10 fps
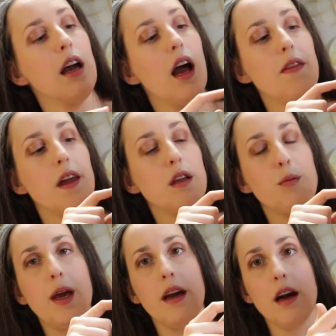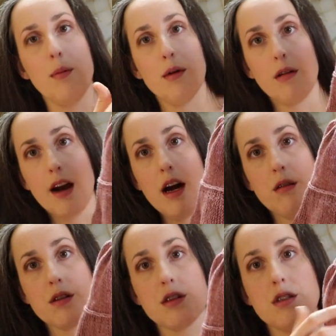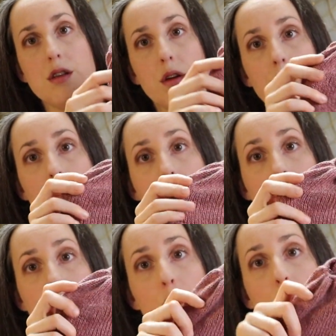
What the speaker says: and then you pick up around to then